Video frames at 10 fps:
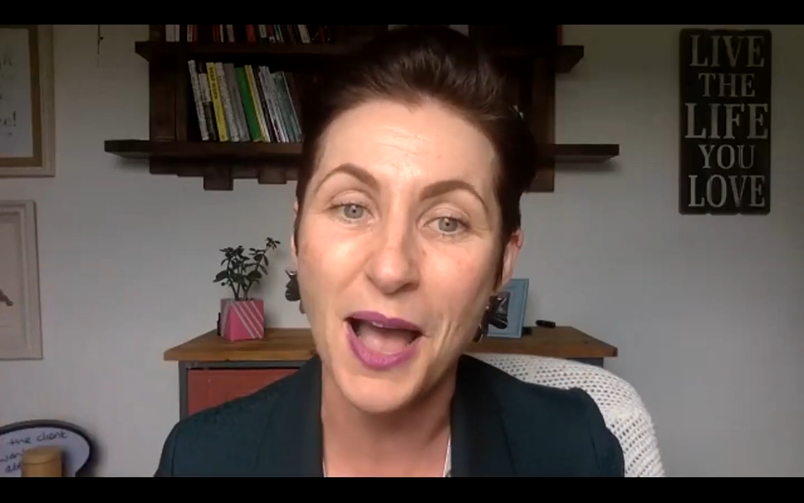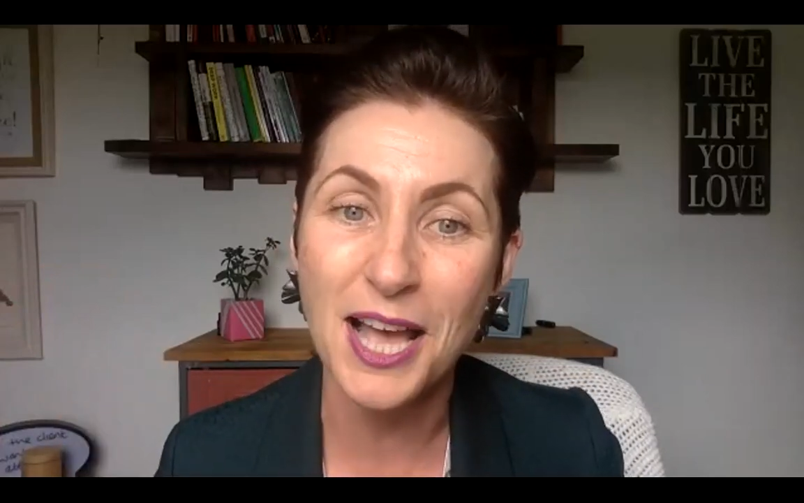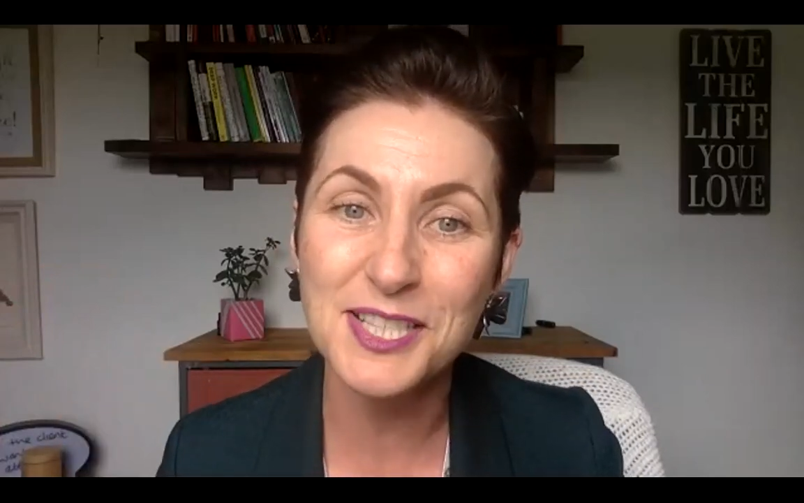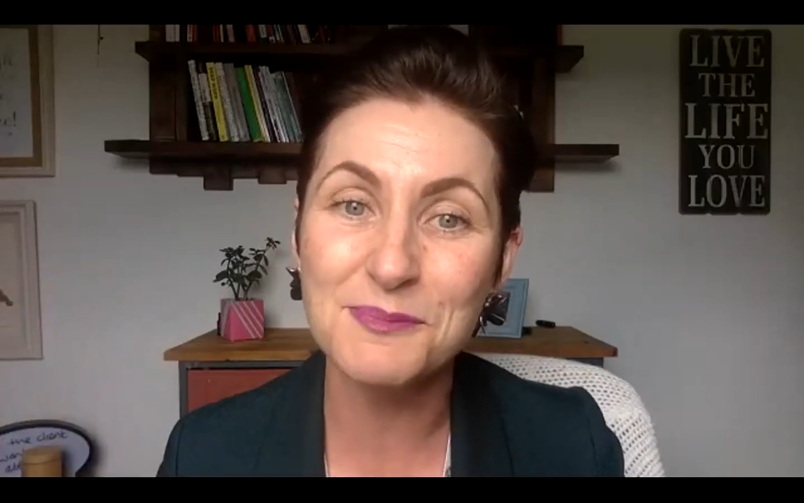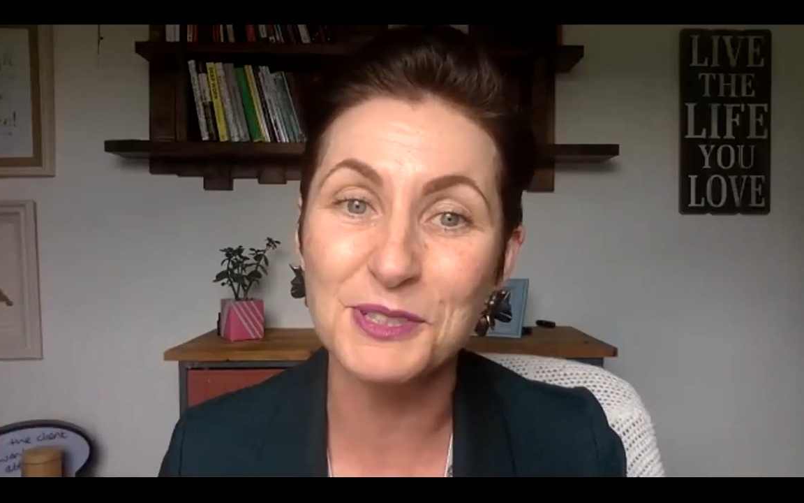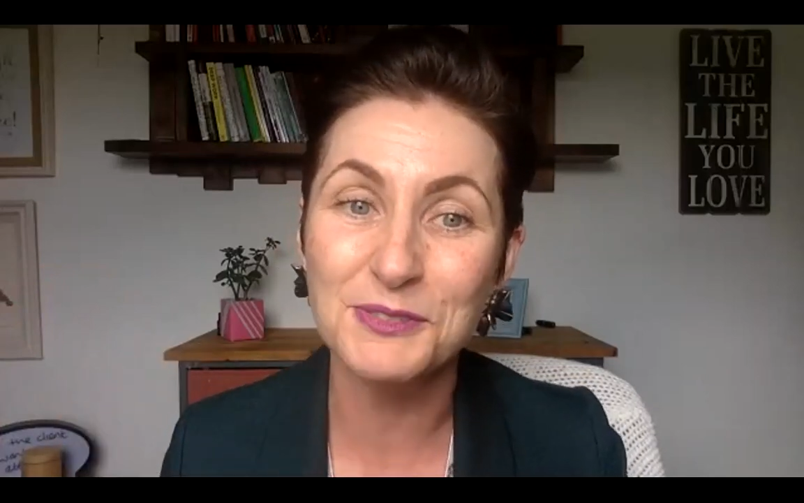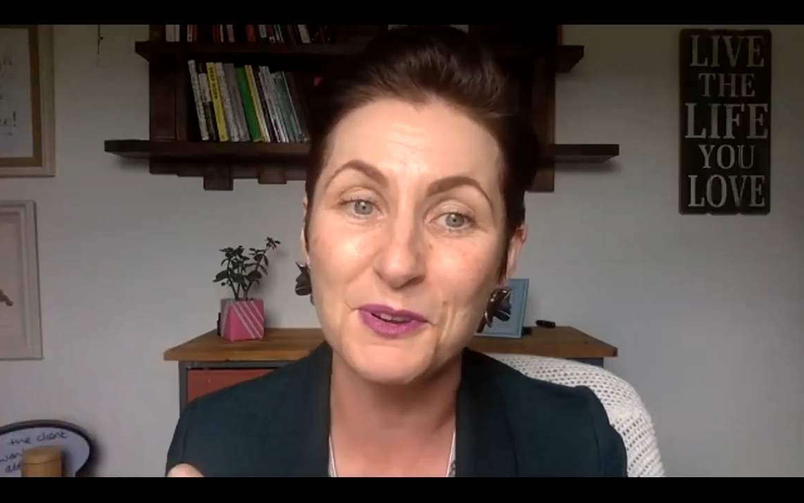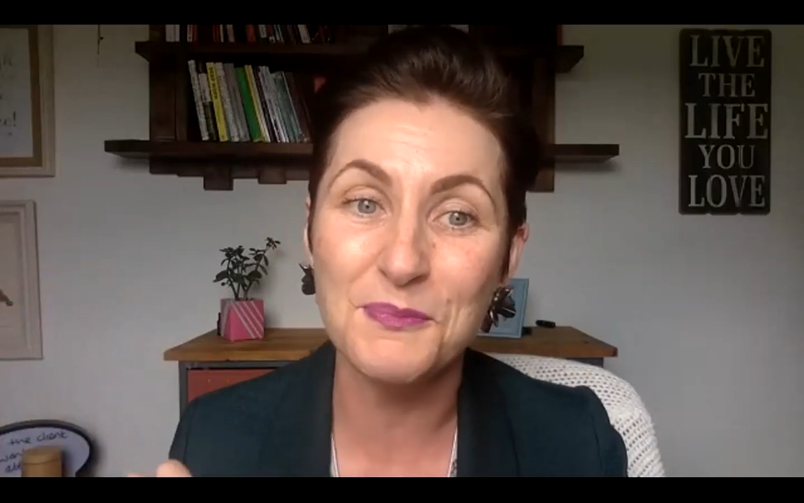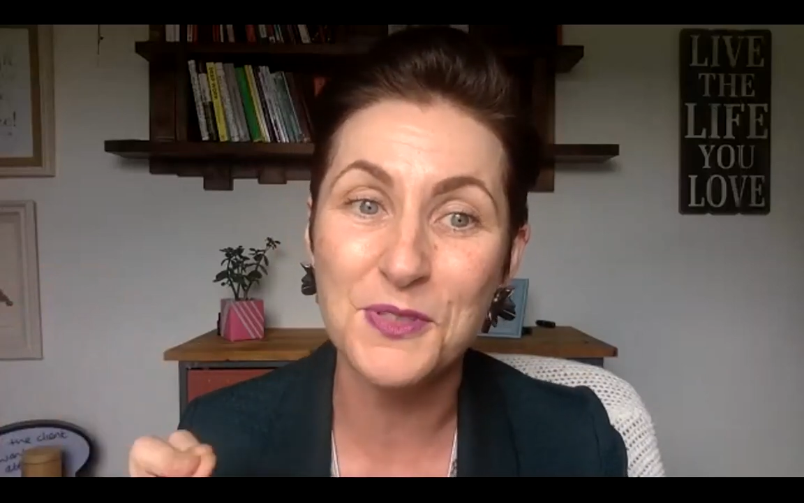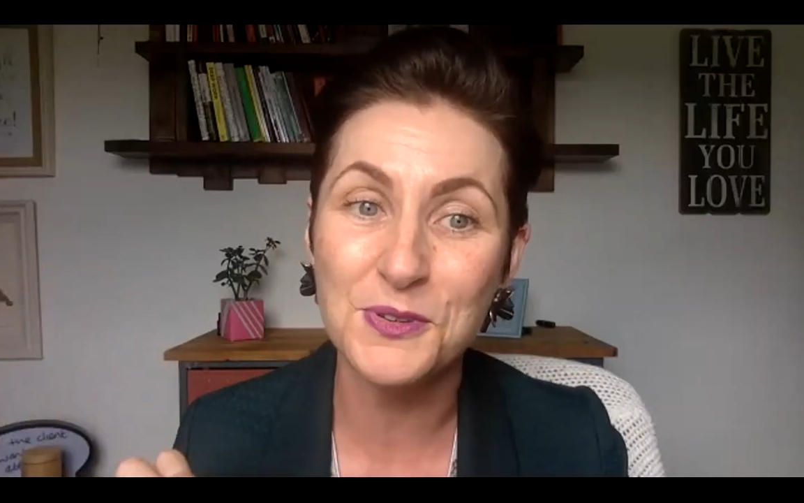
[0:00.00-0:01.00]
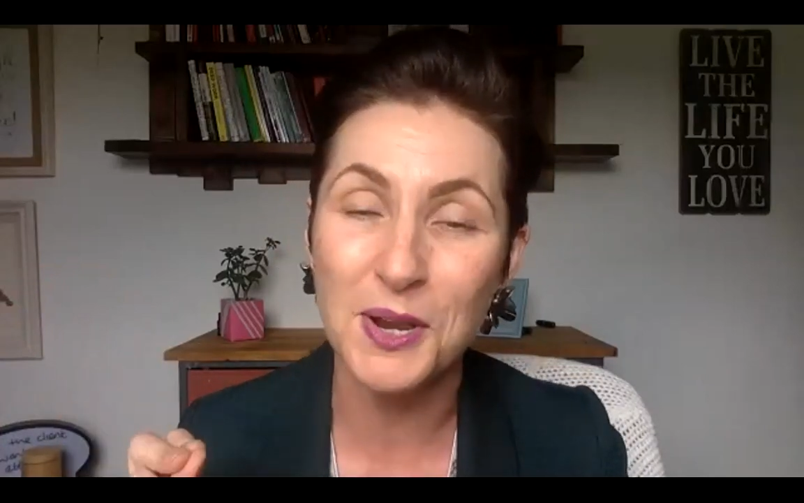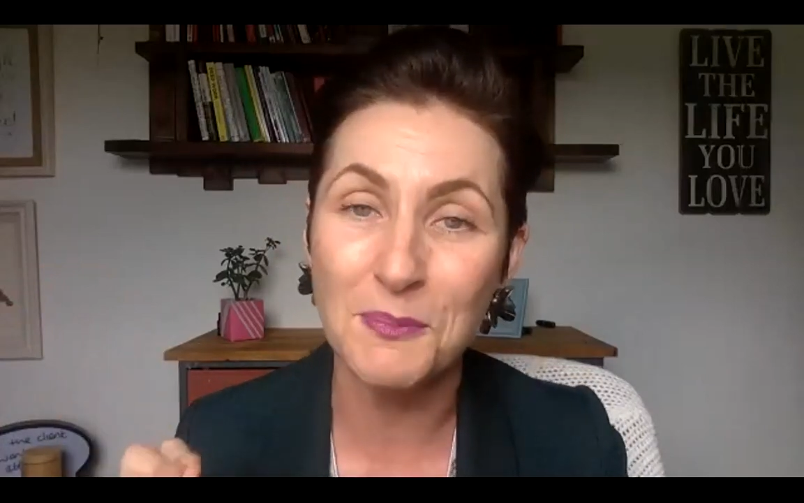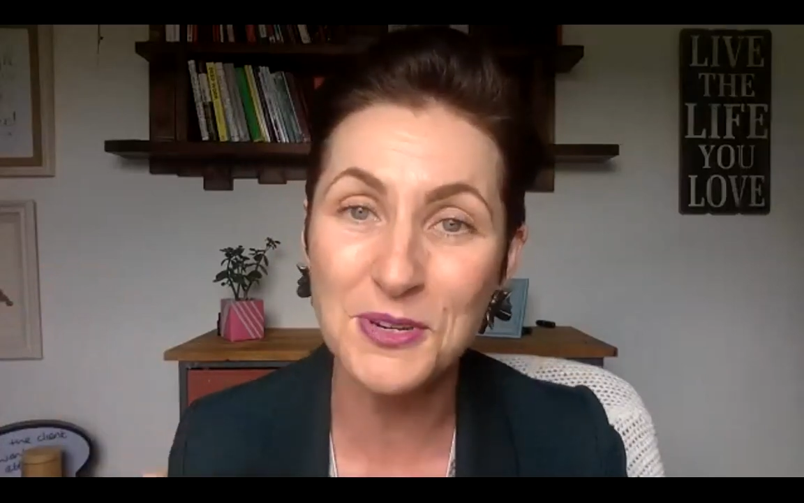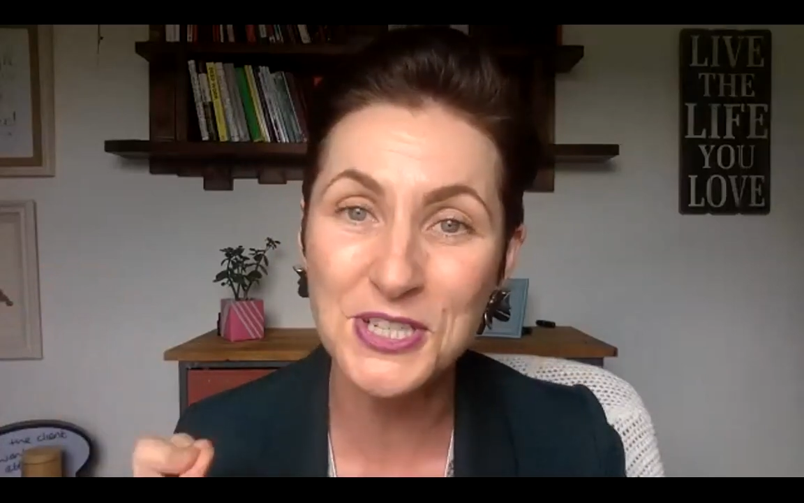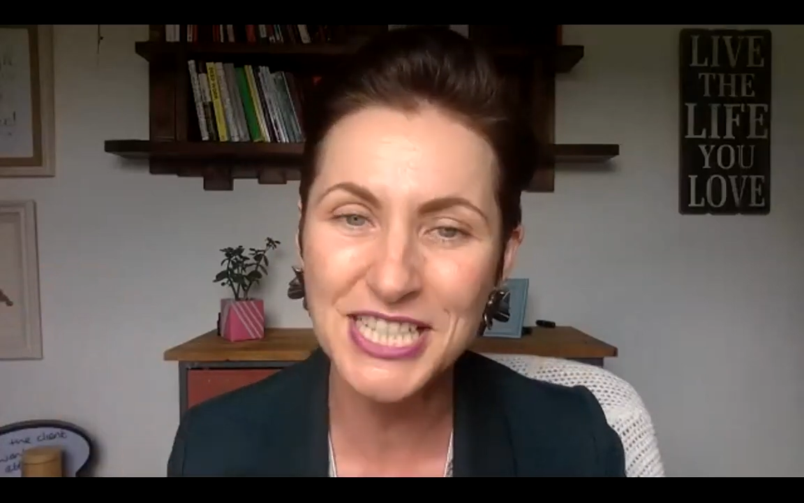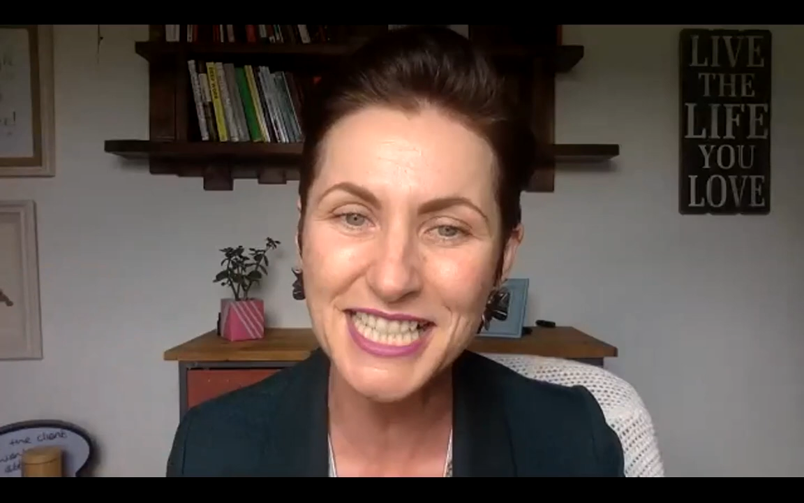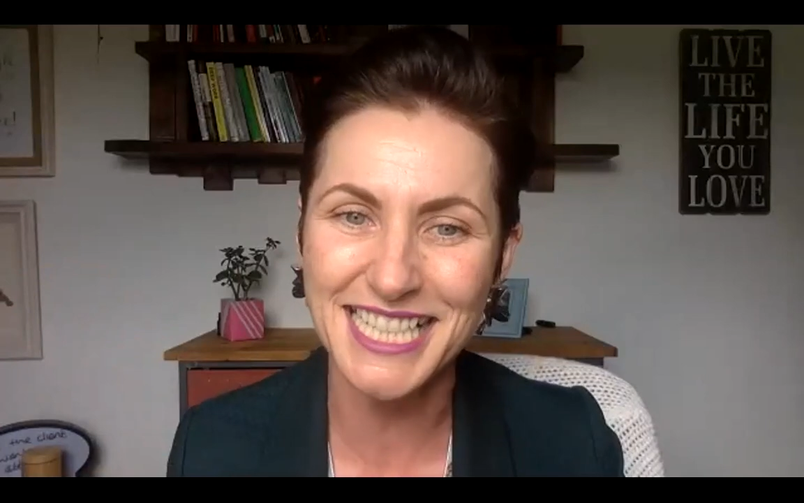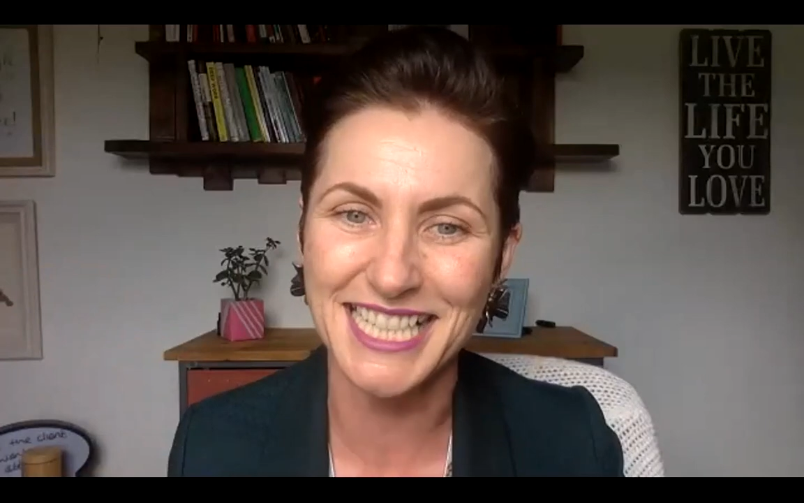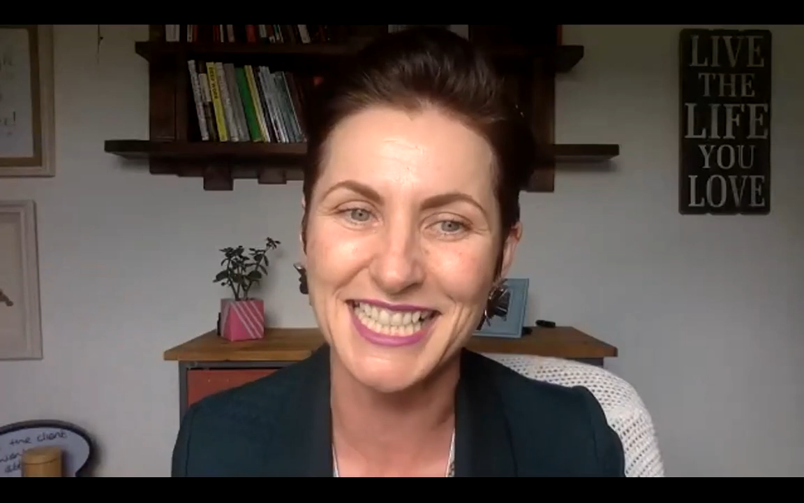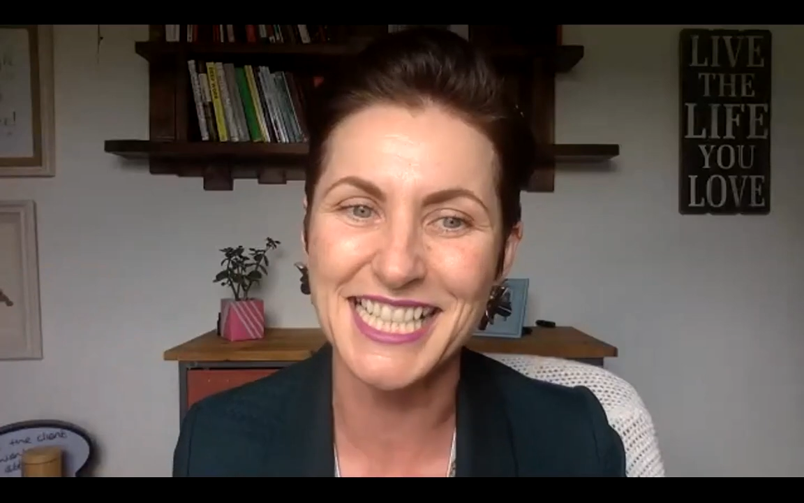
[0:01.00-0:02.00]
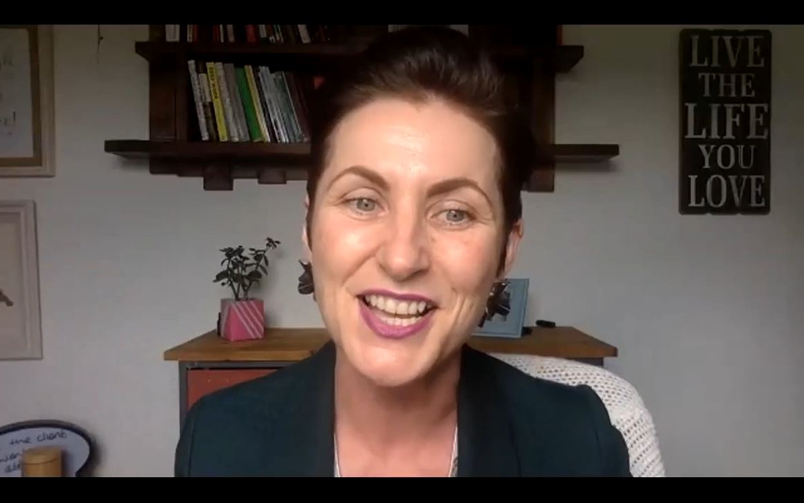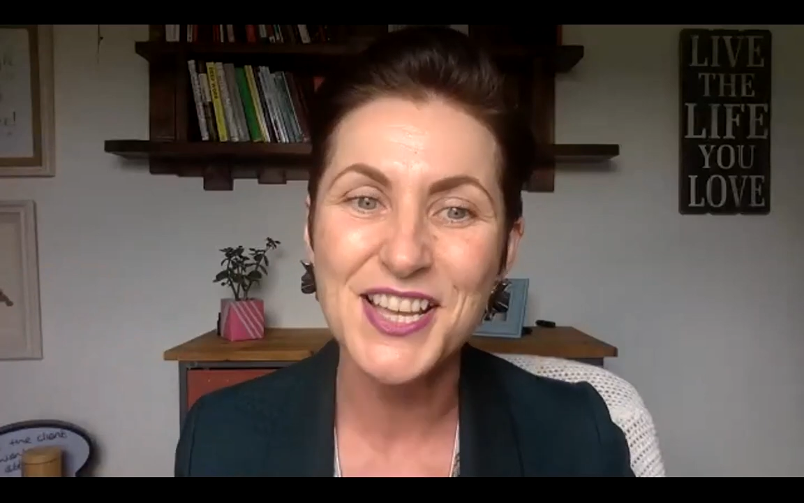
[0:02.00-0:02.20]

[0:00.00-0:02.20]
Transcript: possible from those opportunities.